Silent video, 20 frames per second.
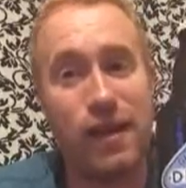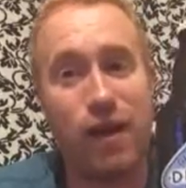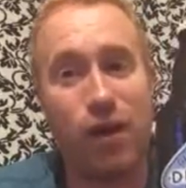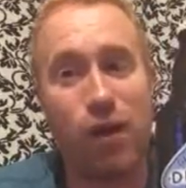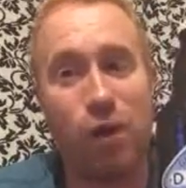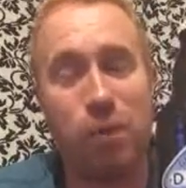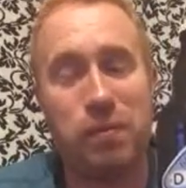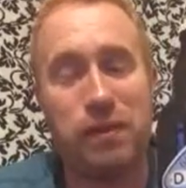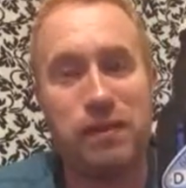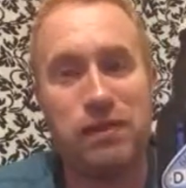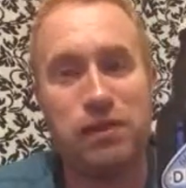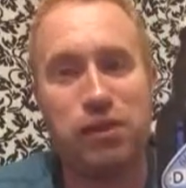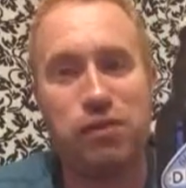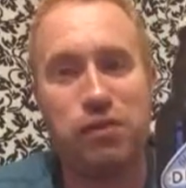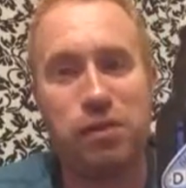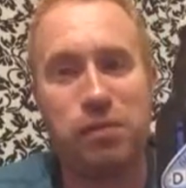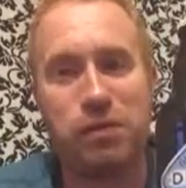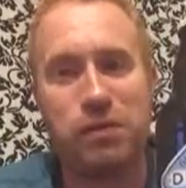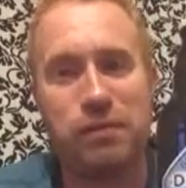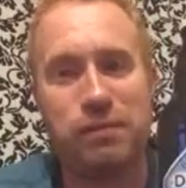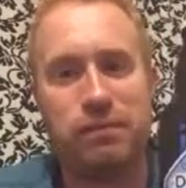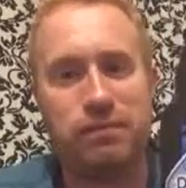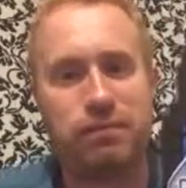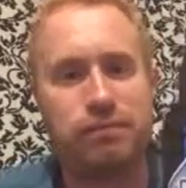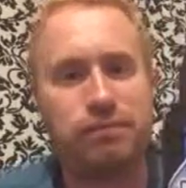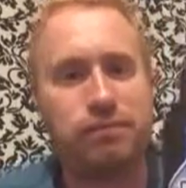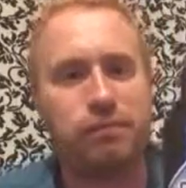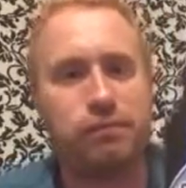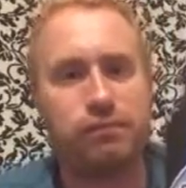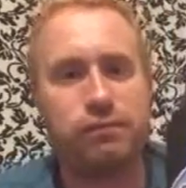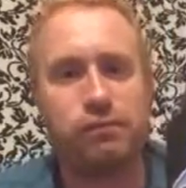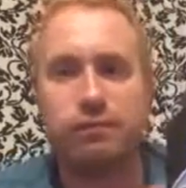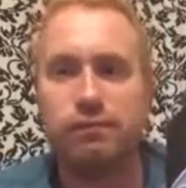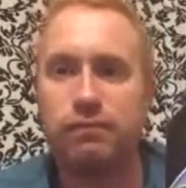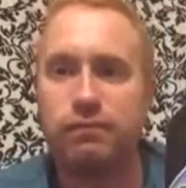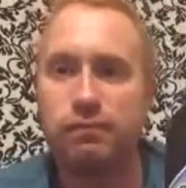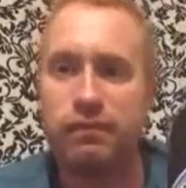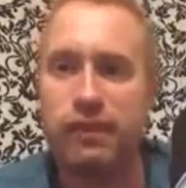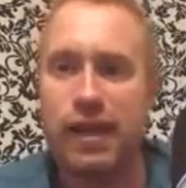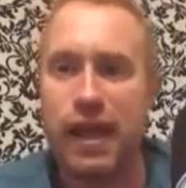I hope this looks up to it.
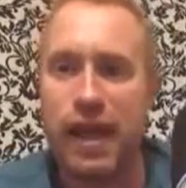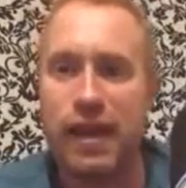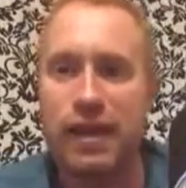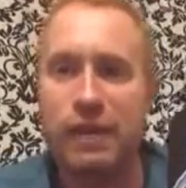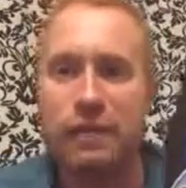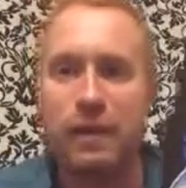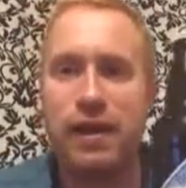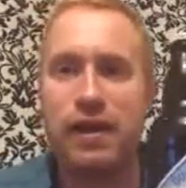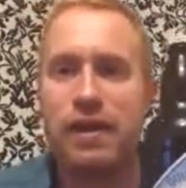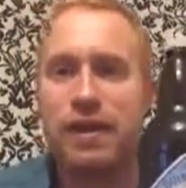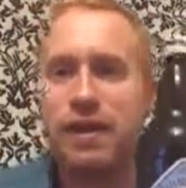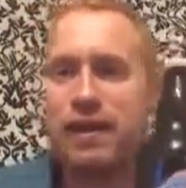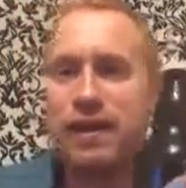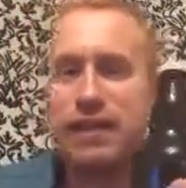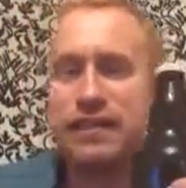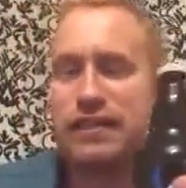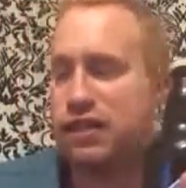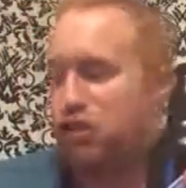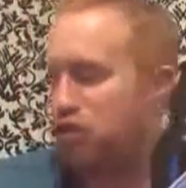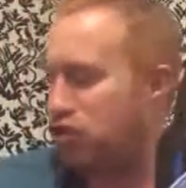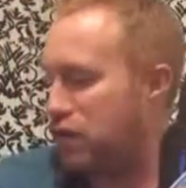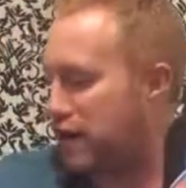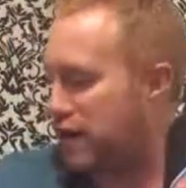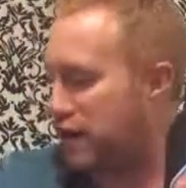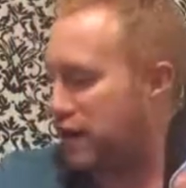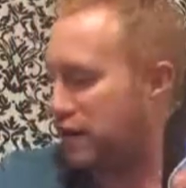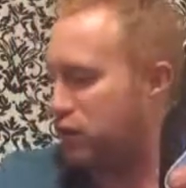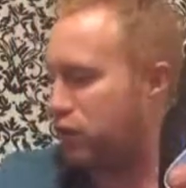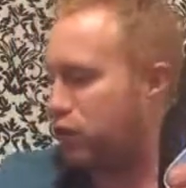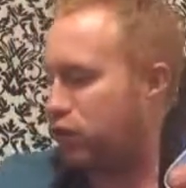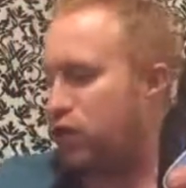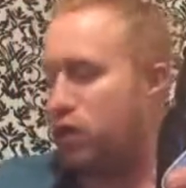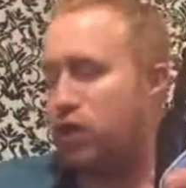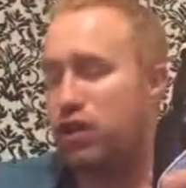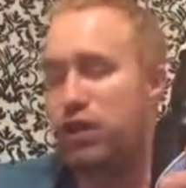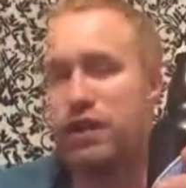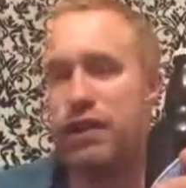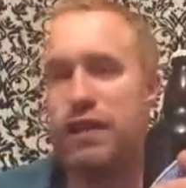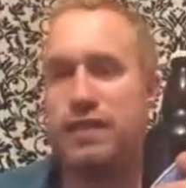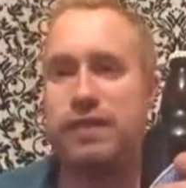Anyway, let's get straight into this review
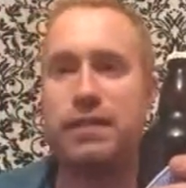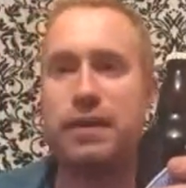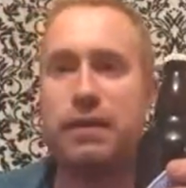and let's